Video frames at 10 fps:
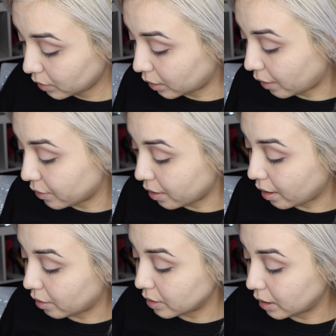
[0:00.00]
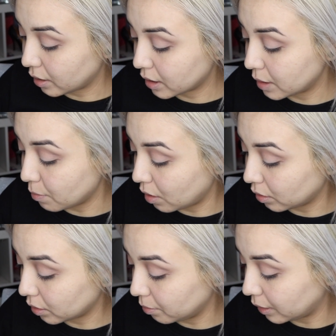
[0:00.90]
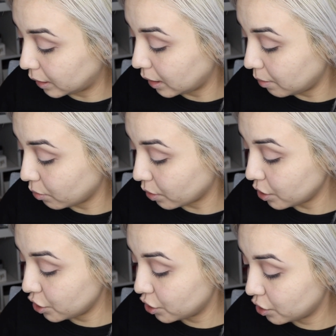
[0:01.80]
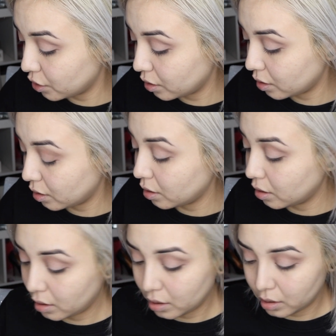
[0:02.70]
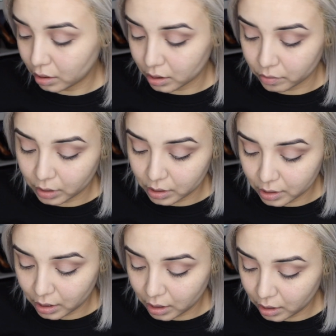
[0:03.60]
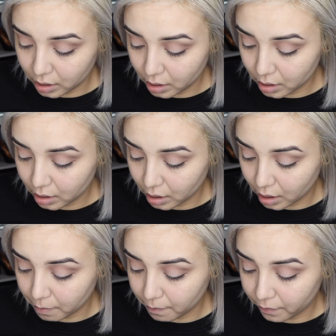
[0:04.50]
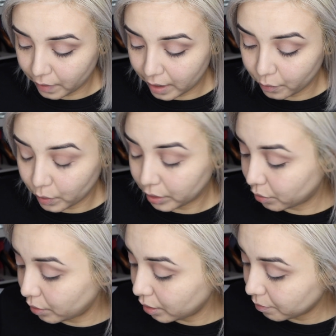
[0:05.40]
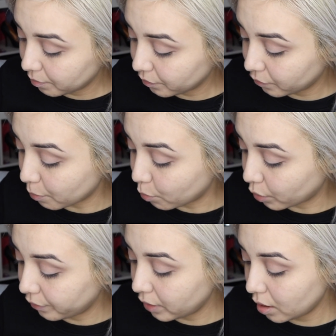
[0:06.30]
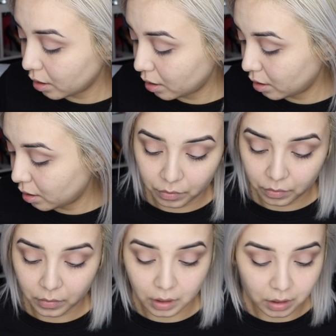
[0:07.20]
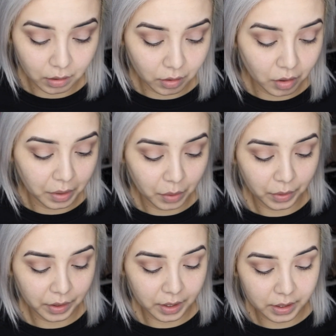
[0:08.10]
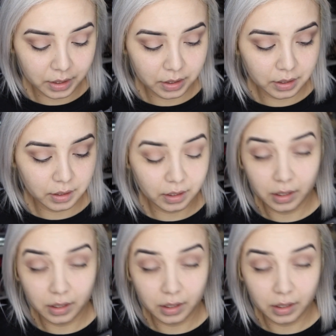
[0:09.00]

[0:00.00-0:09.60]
And after that, I'll take a smaller blending brush. This one is the M513 from Morphe. And I'll go in with this